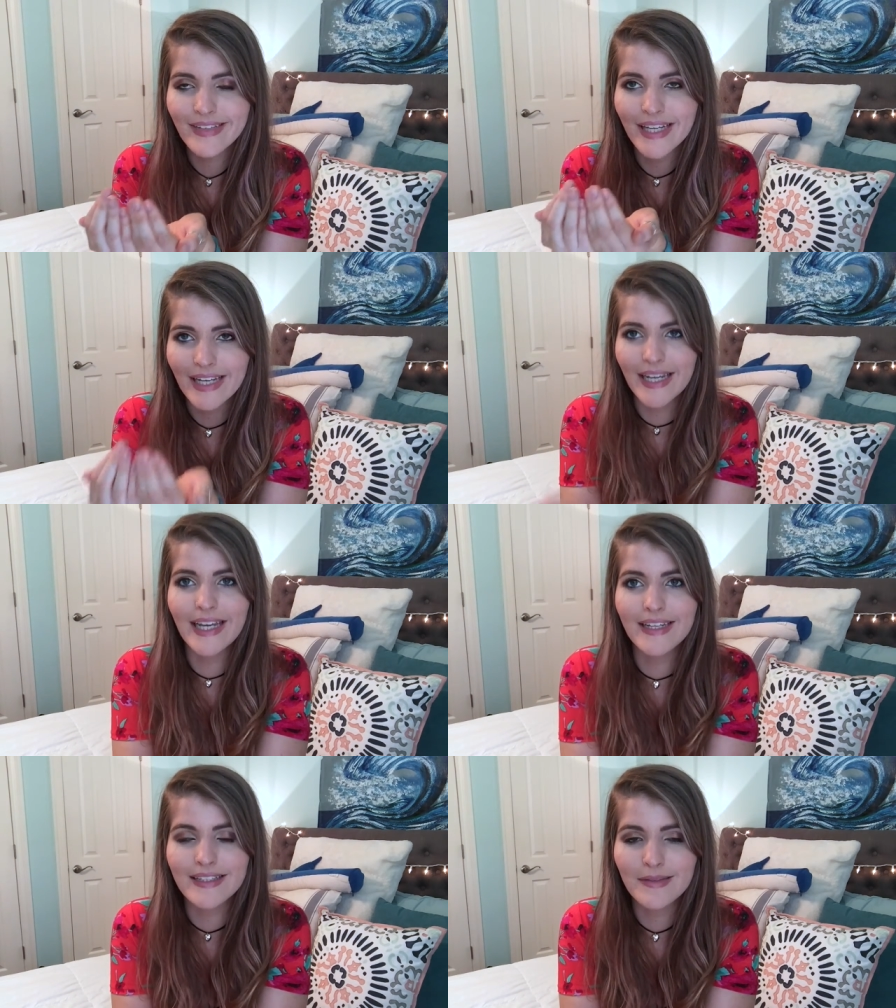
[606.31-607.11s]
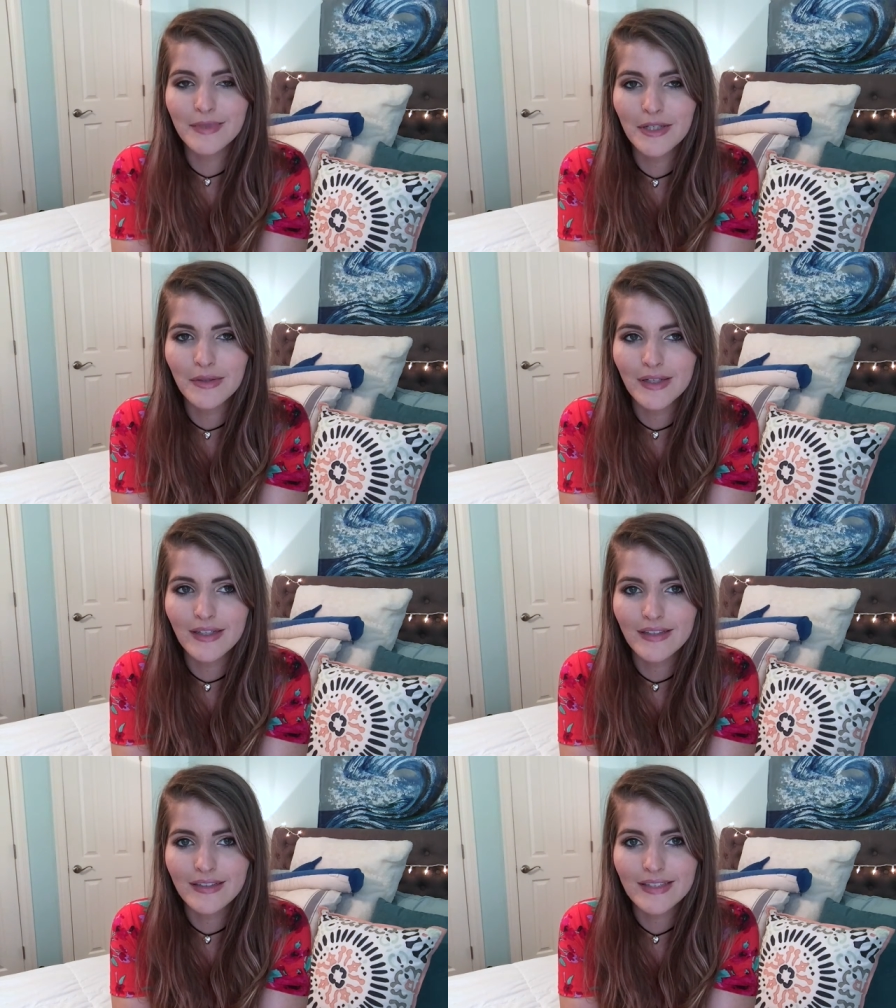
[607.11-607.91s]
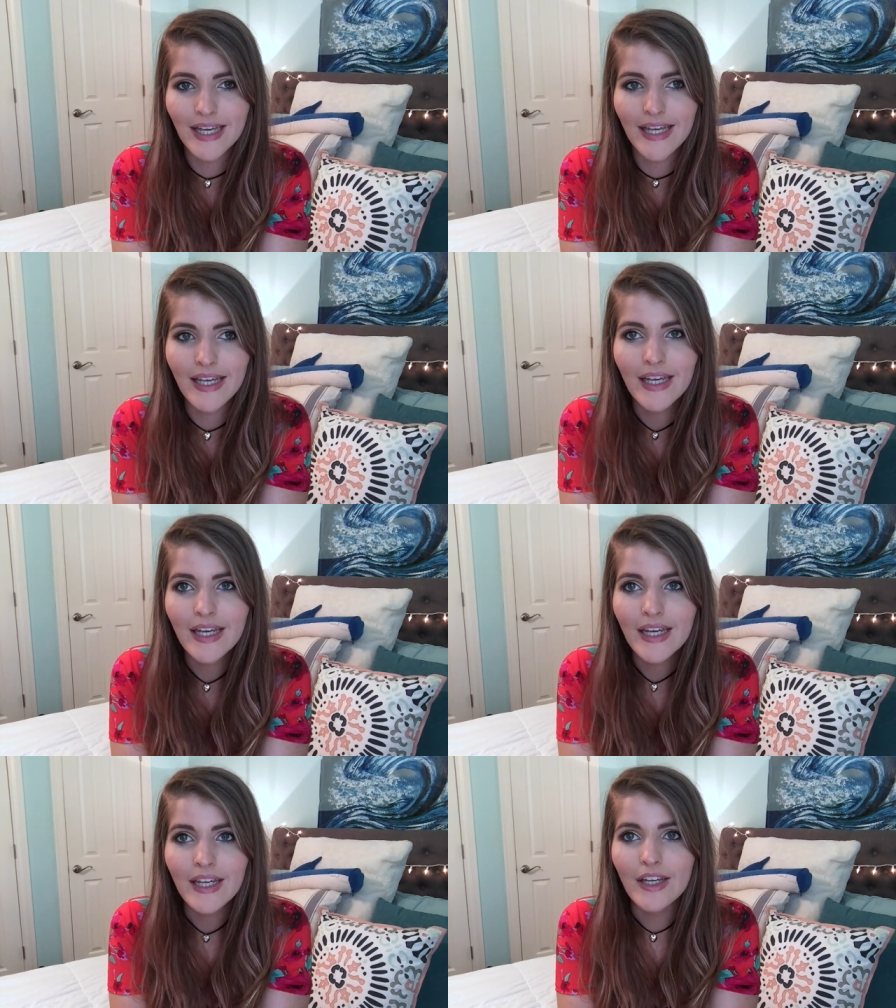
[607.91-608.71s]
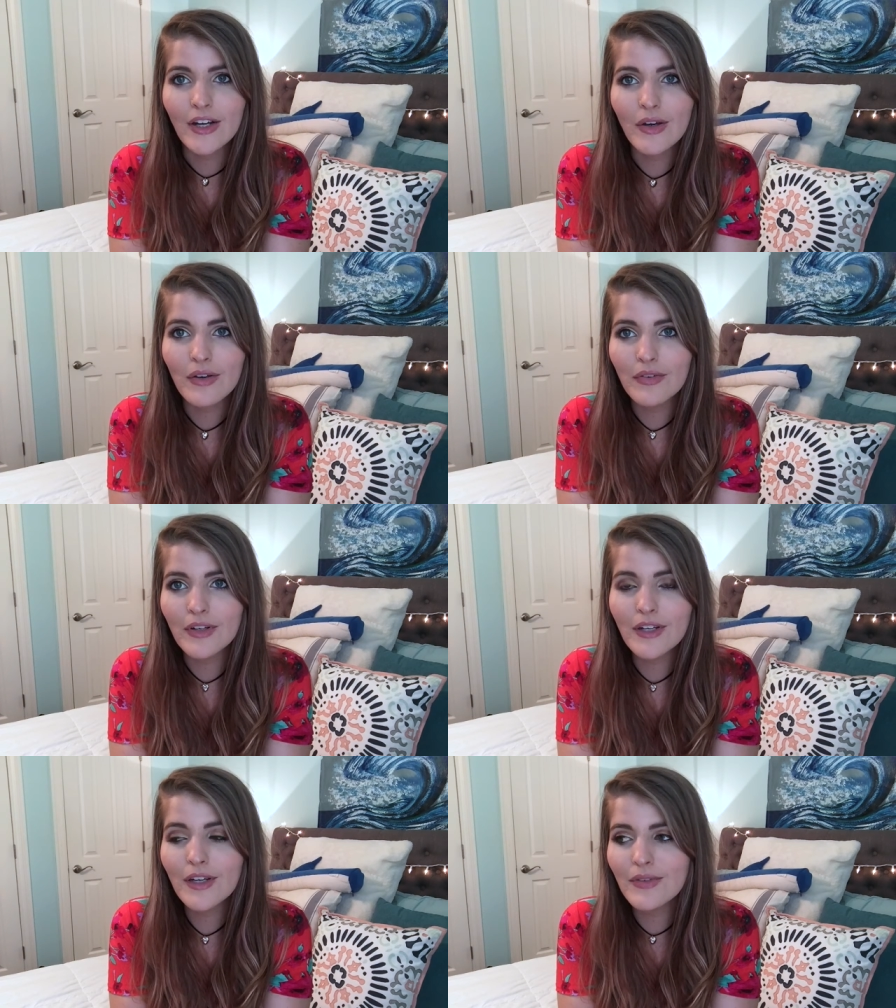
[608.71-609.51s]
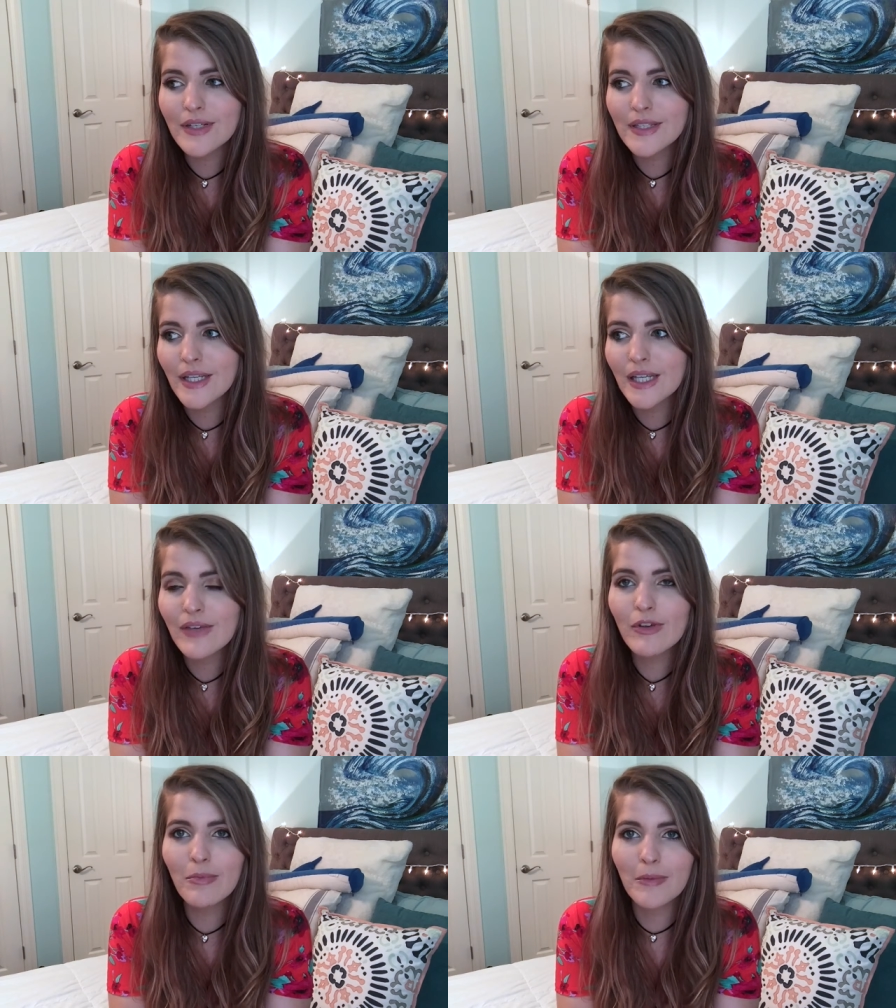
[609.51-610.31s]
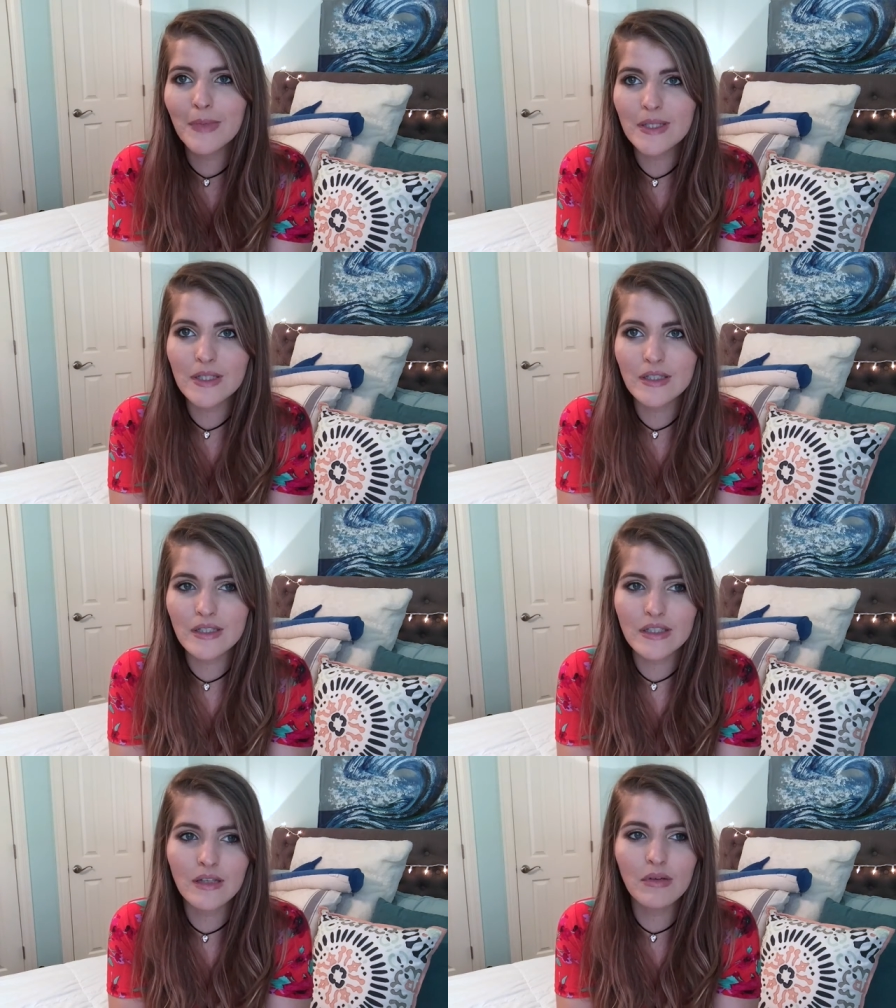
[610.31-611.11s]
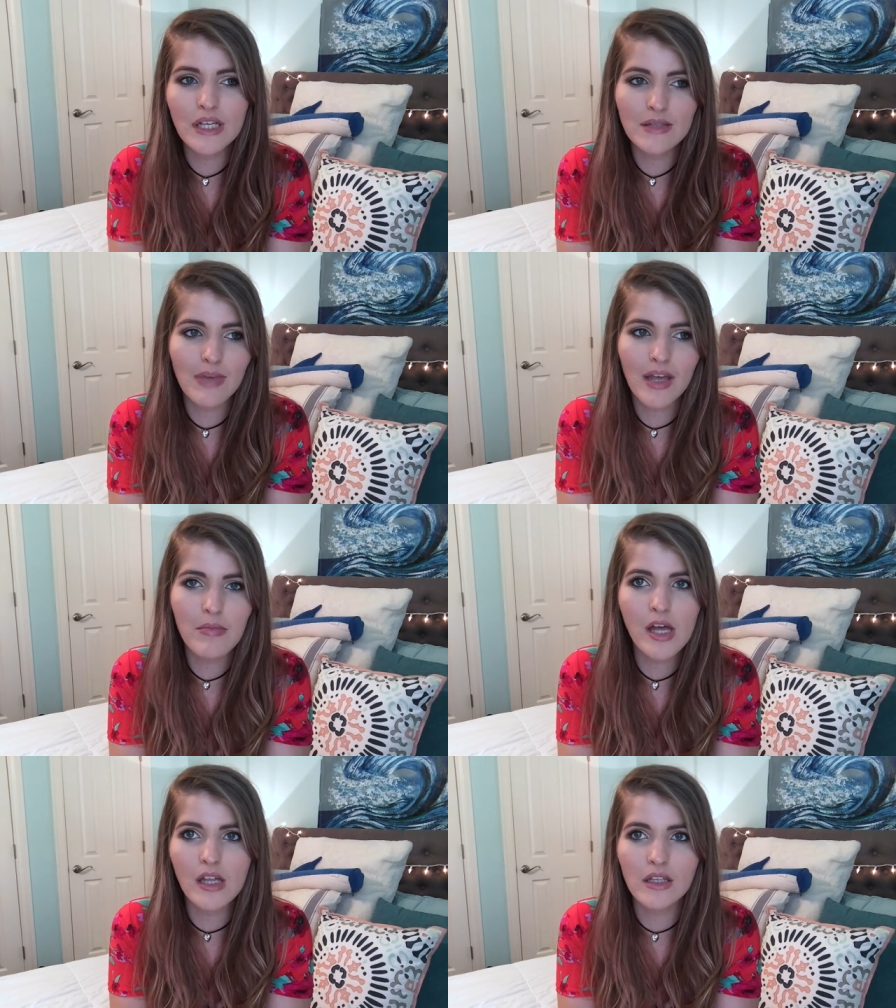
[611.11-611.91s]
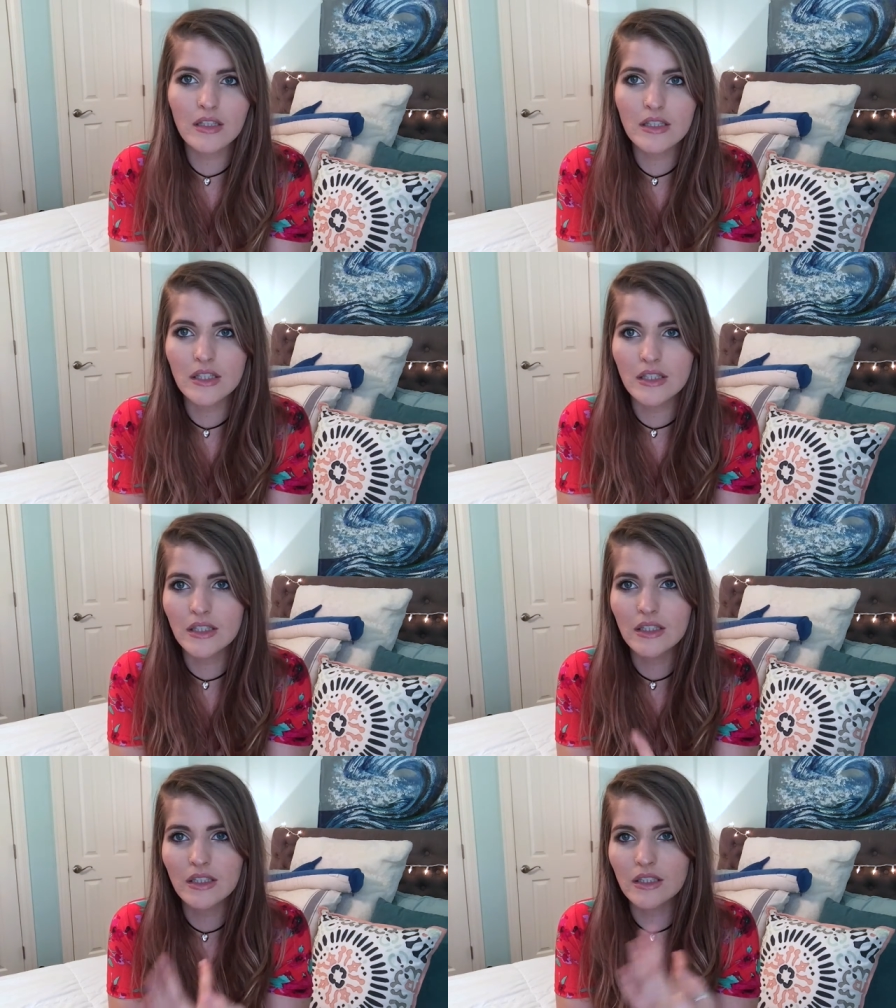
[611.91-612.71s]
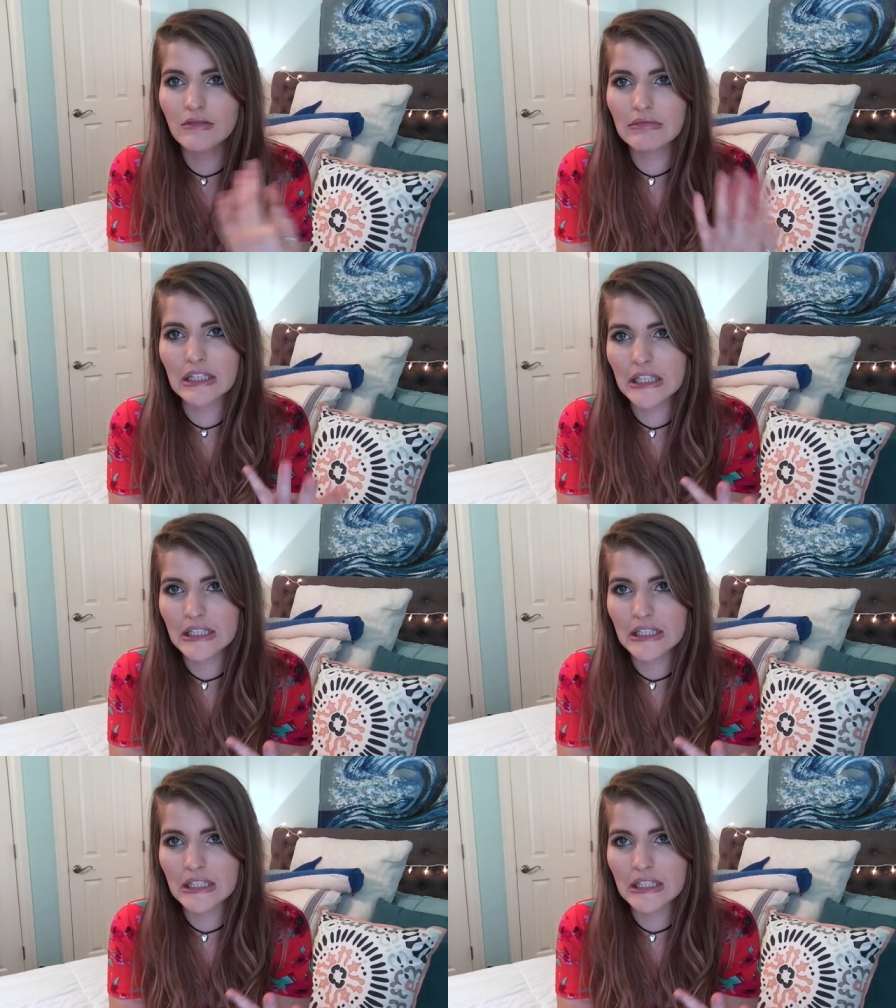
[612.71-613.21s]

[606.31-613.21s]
and he hands them to her and is like, you know, if you're nervous, I give you permission to squeeze my balls. And